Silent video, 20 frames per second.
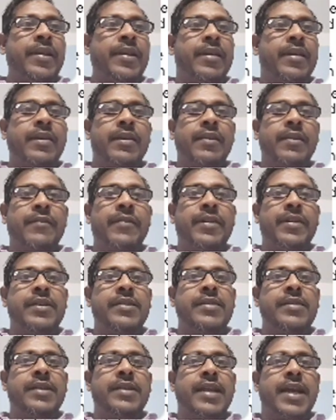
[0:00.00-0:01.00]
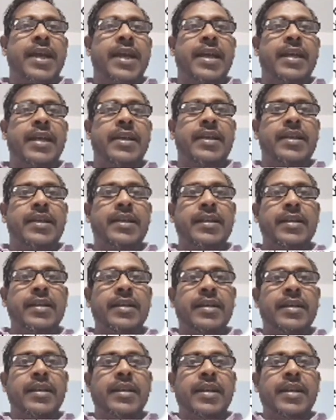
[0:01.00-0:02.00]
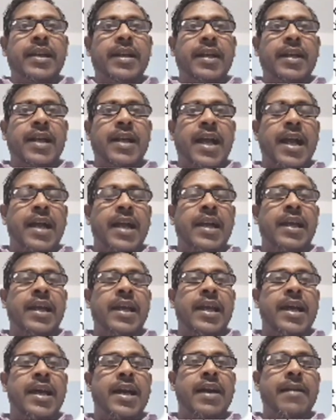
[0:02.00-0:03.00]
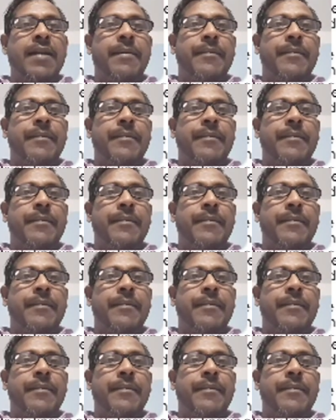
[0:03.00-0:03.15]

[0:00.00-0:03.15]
rivers like Ghagara,